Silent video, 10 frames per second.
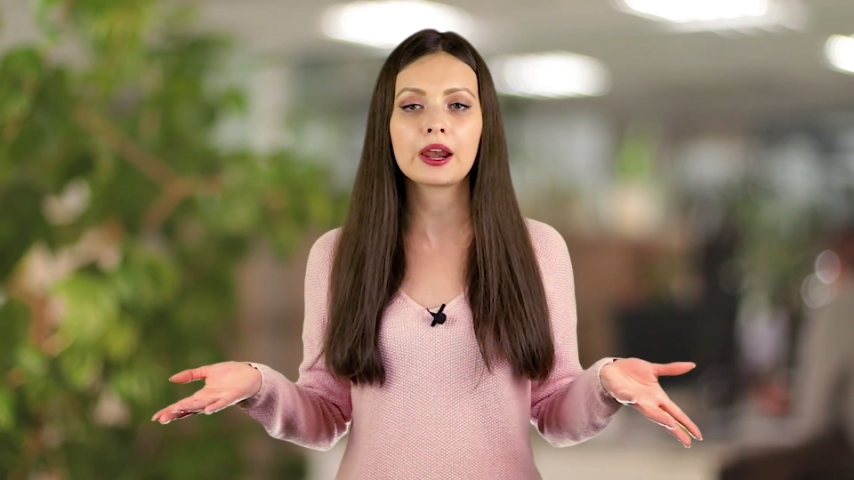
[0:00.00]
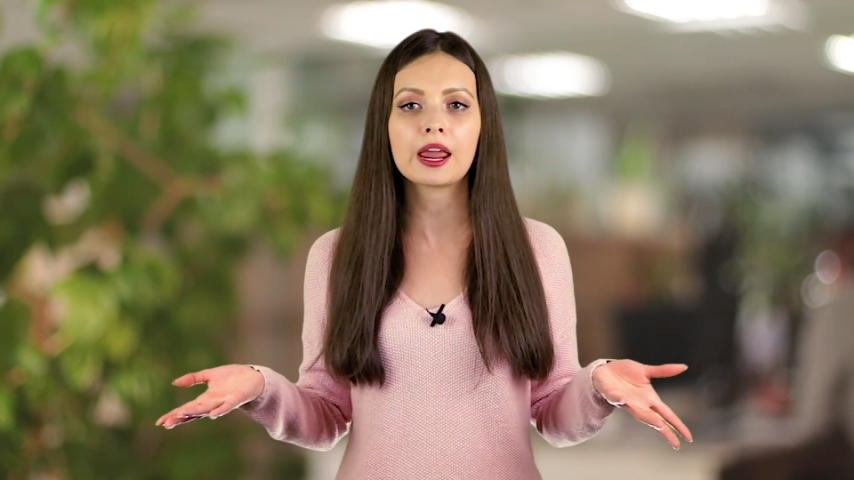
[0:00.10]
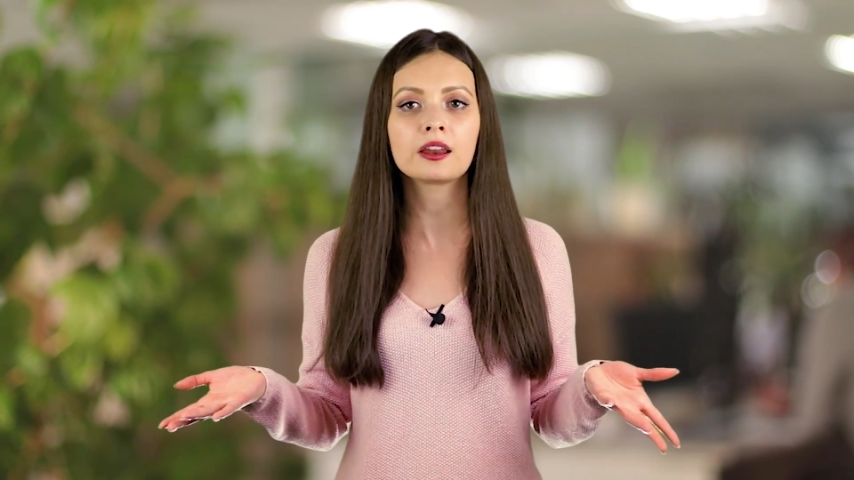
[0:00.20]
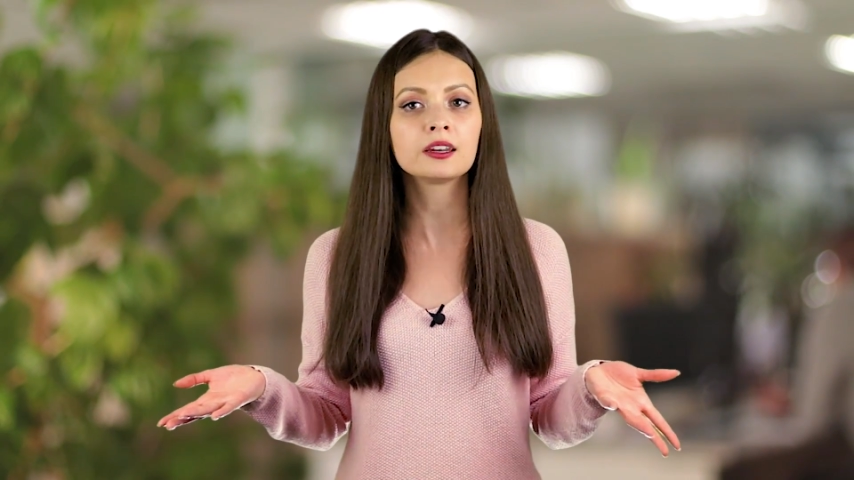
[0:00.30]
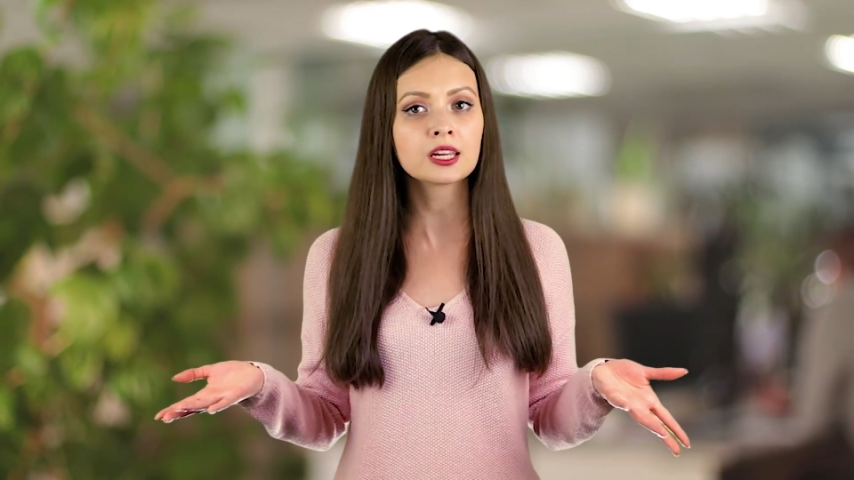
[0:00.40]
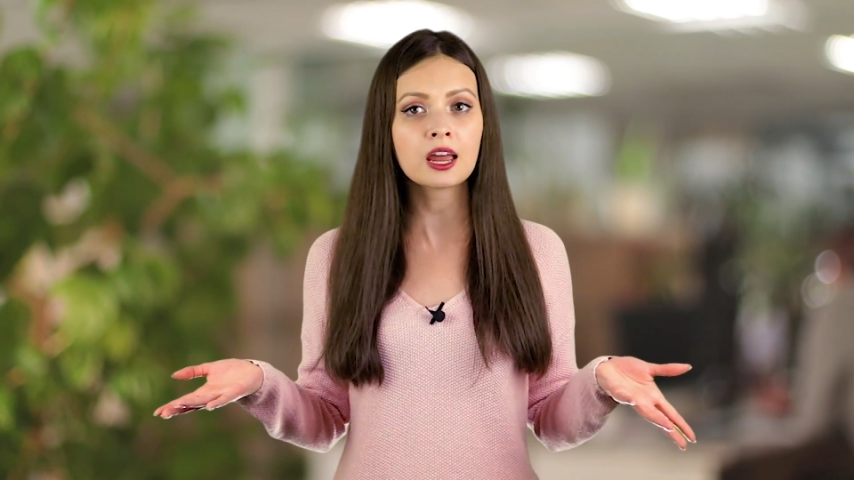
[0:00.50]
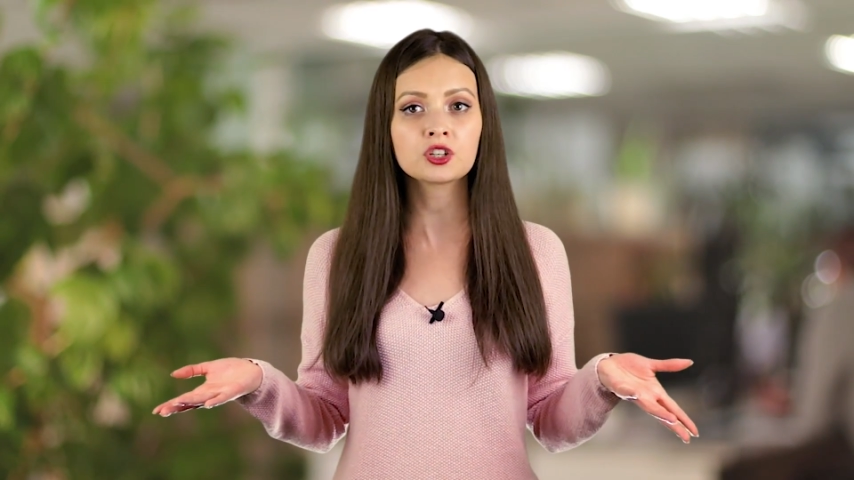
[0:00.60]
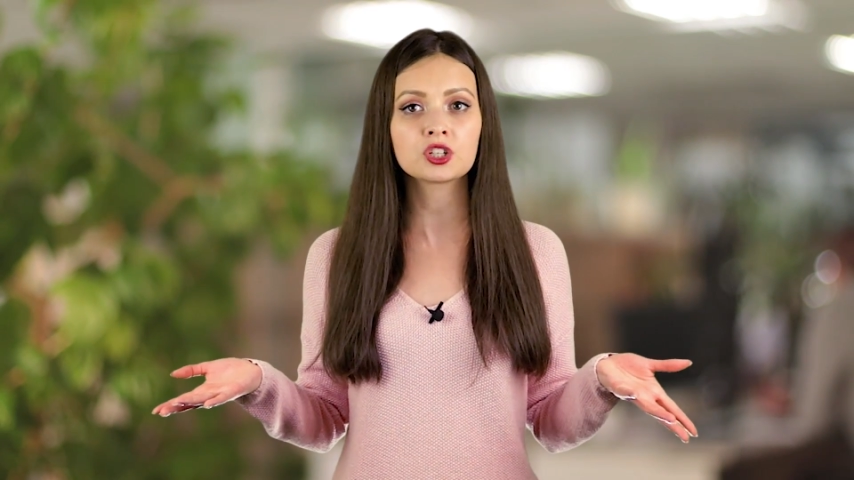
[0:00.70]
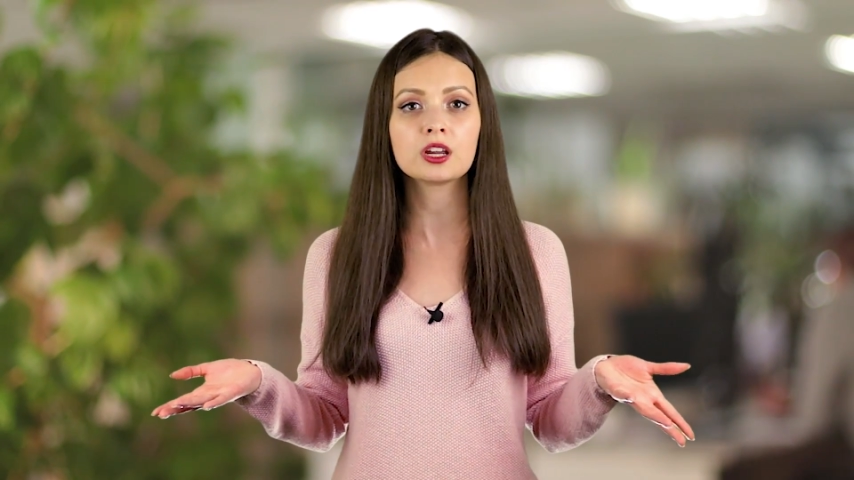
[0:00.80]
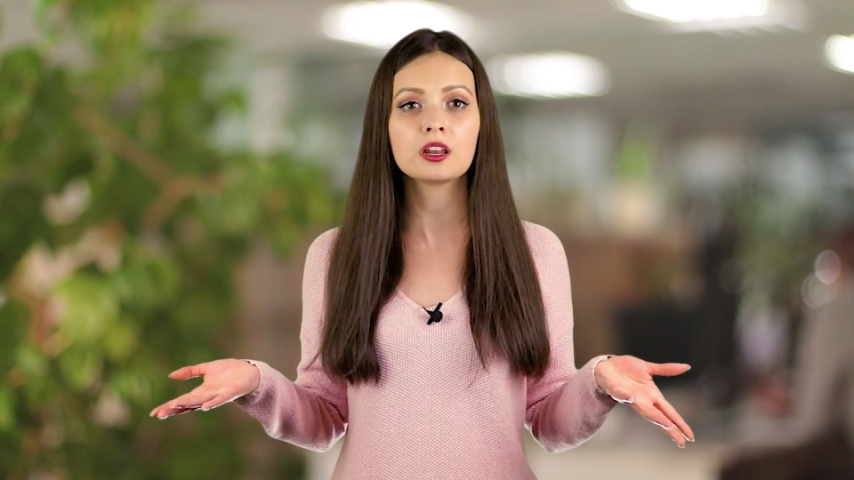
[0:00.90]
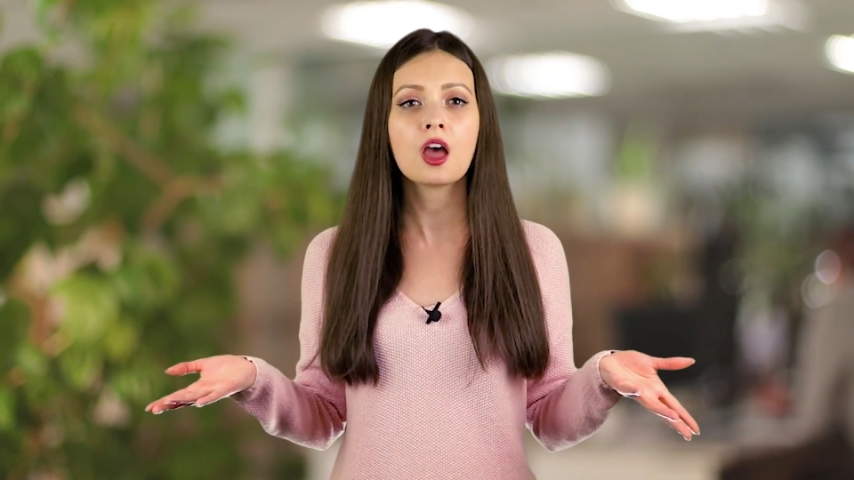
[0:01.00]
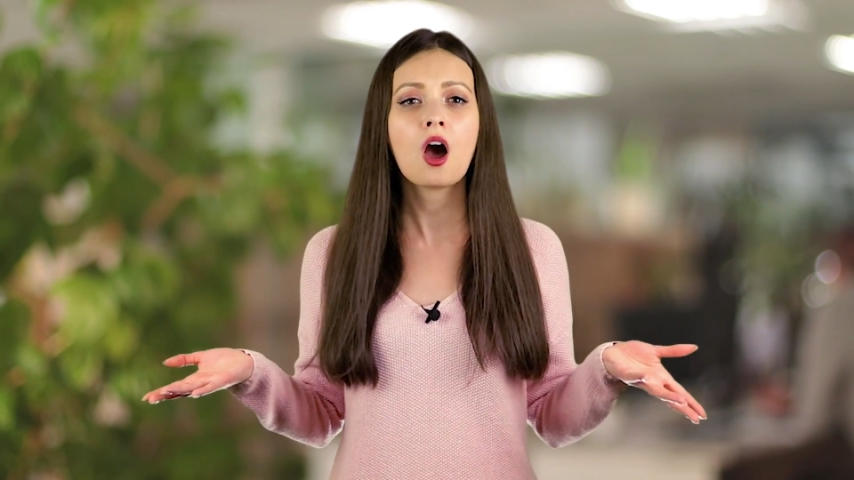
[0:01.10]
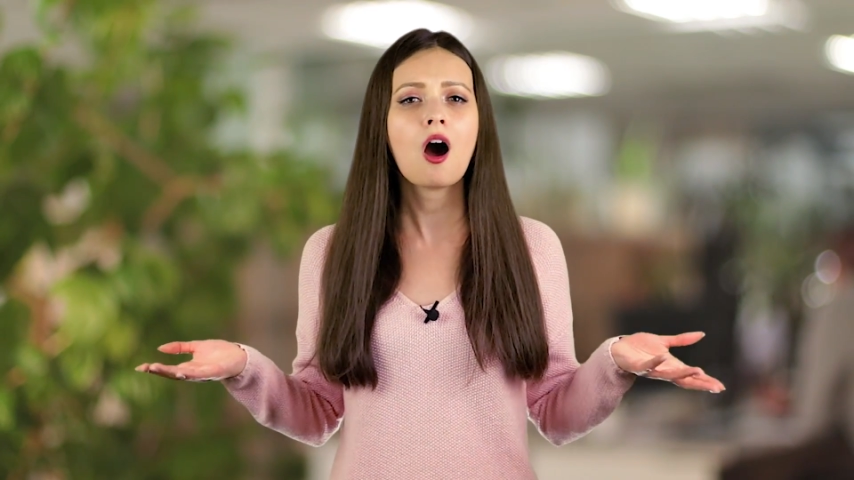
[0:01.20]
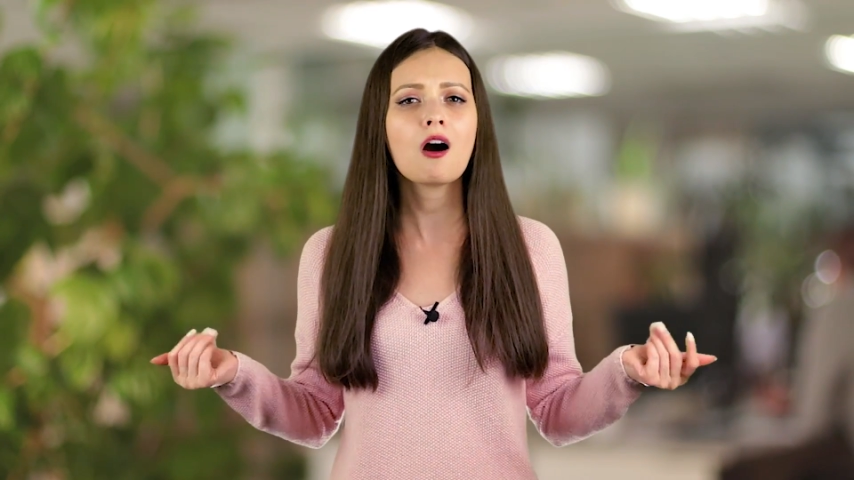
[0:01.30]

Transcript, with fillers: money and attention